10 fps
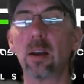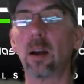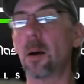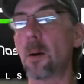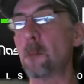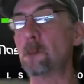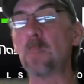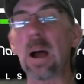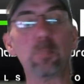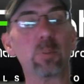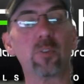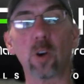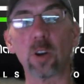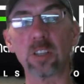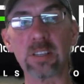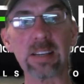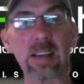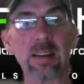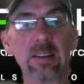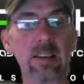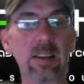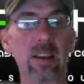Um, my preferred is DAT